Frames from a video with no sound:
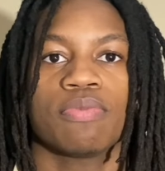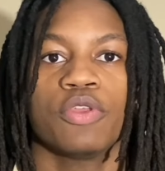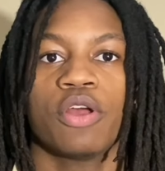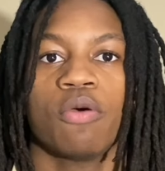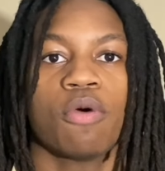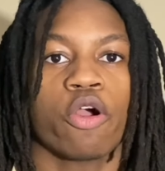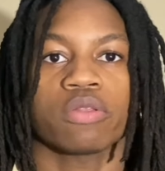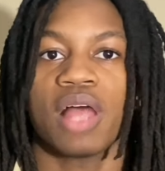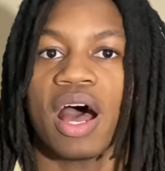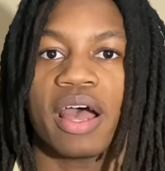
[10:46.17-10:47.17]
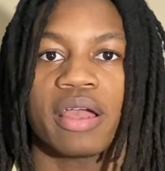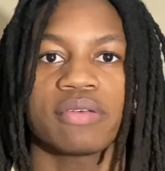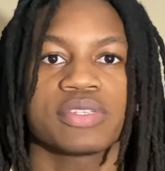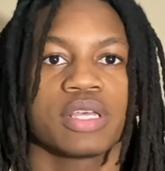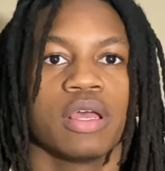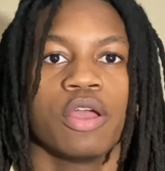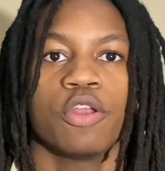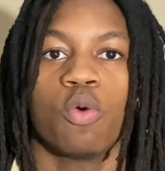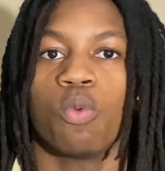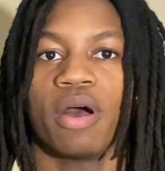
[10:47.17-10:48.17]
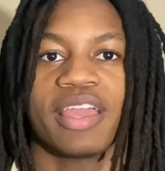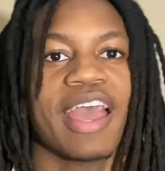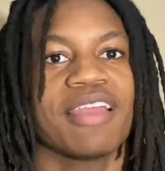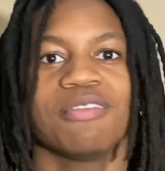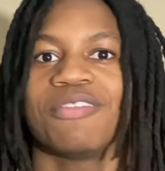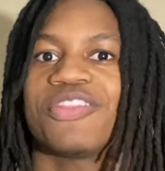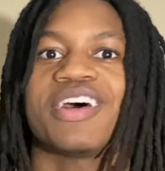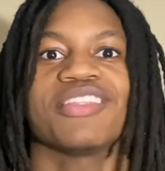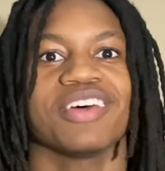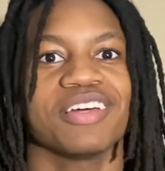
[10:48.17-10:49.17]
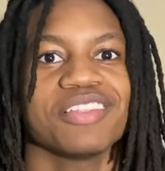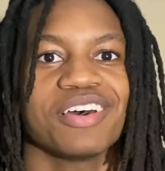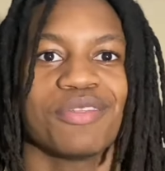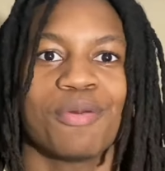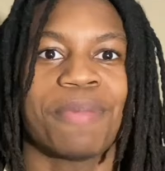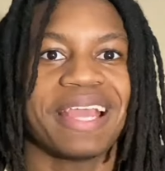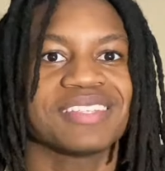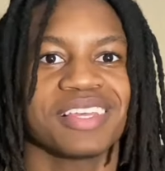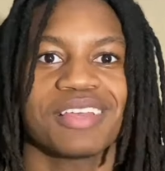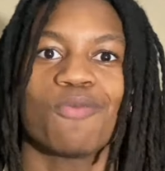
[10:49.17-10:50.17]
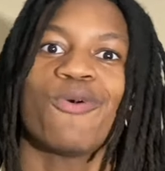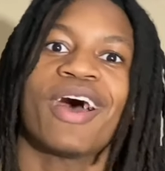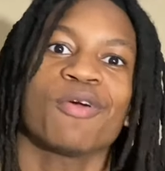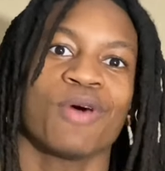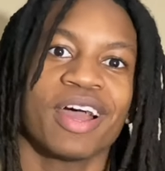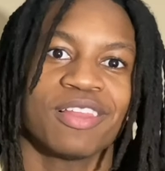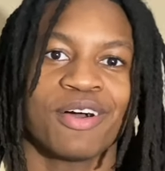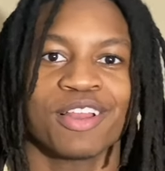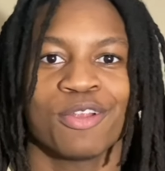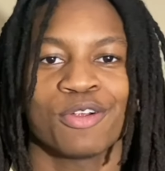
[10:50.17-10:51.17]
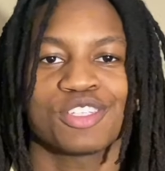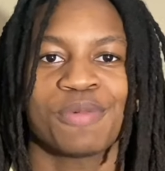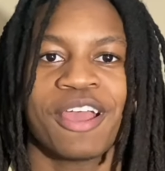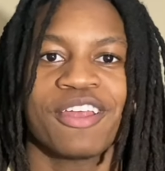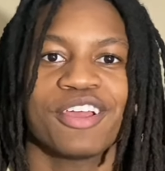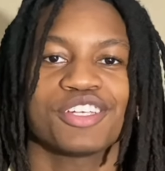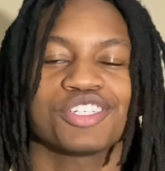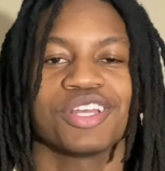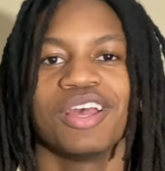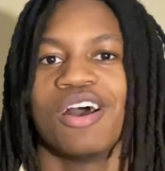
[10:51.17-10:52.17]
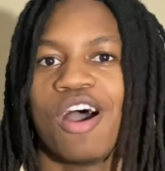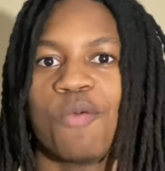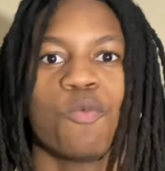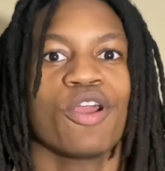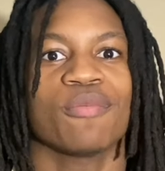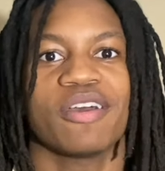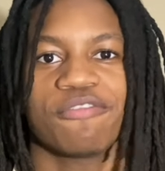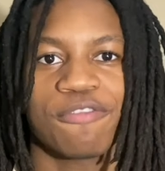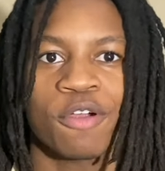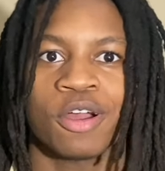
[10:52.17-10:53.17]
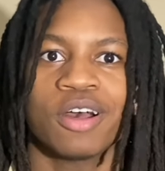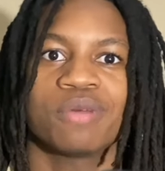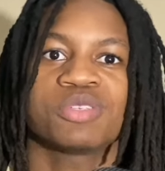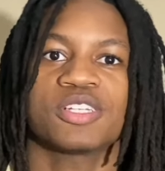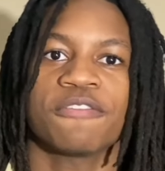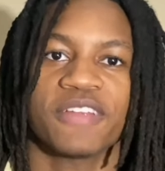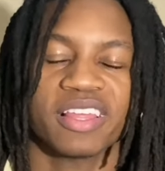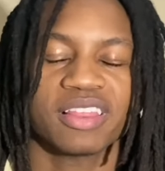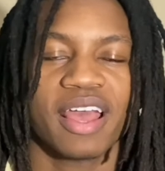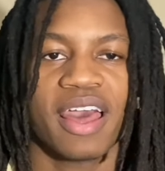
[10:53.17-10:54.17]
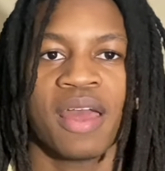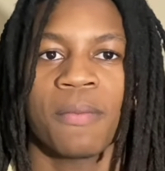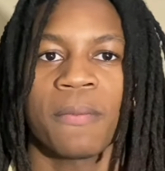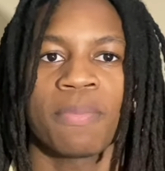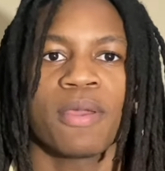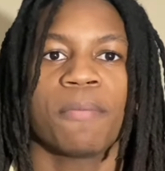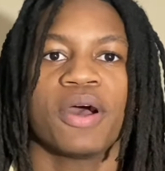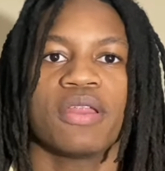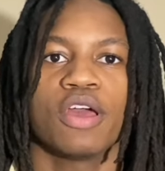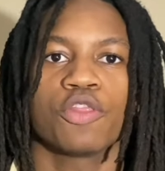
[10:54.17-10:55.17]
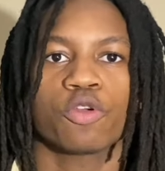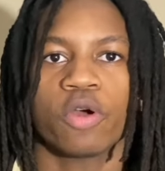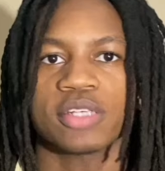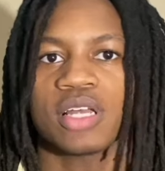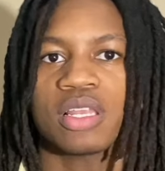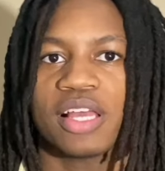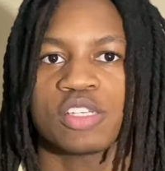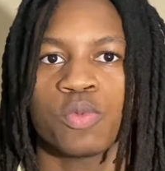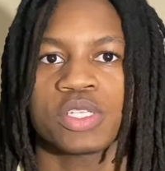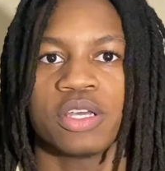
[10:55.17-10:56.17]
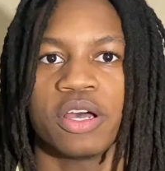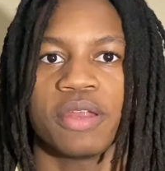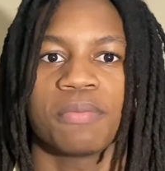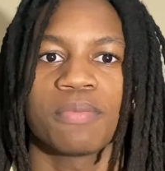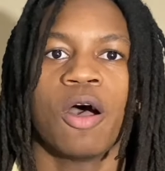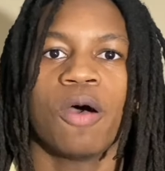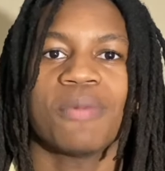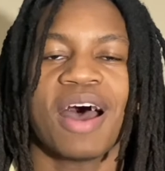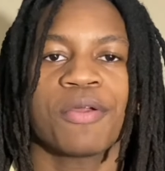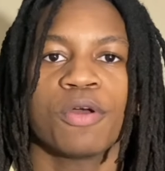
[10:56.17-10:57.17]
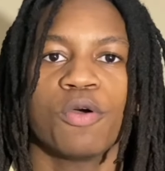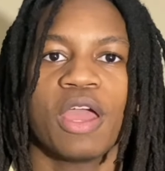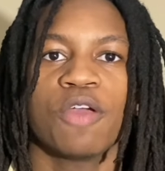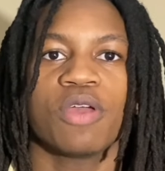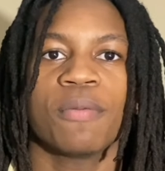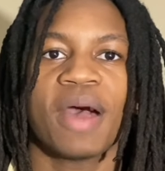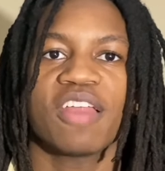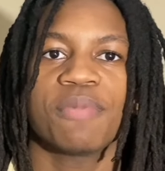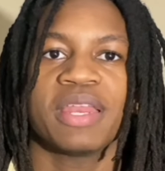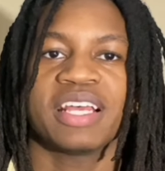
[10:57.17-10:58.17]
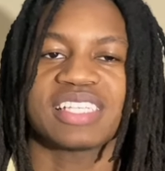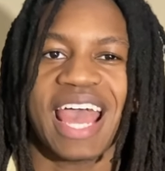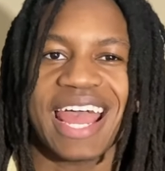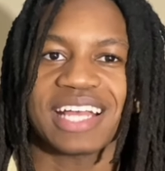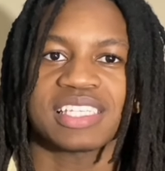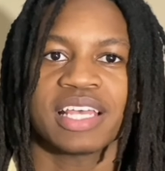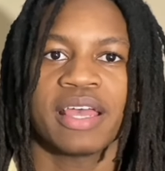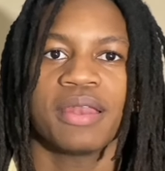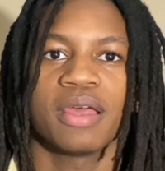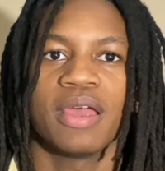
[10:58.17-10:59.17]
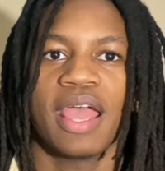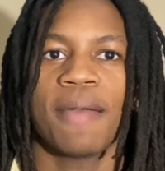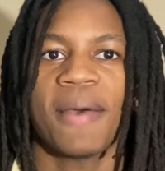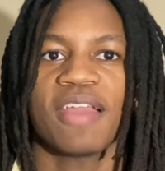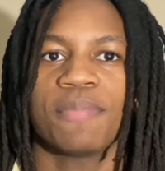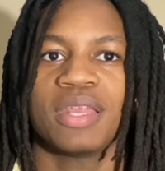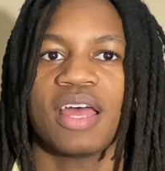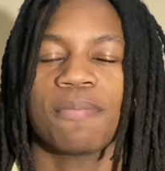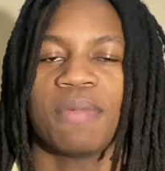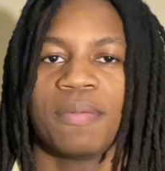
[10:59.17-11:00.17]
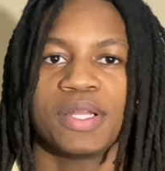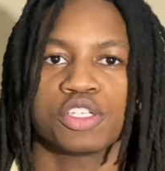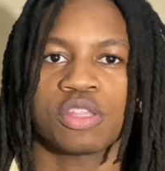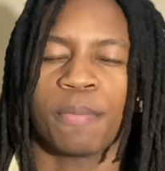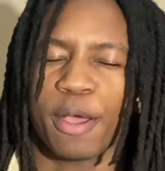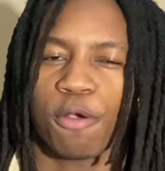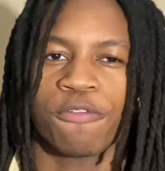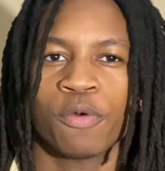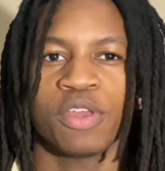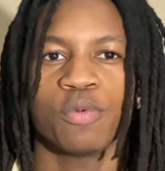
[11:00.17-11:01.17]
you know, our lives. You know, again, the basic, why do I want to learn Spanish? Where am I from? Stuff like that. But the crosstalk lesson was good. I don't know, it might have been his accent. It might have been like maybe just the microphone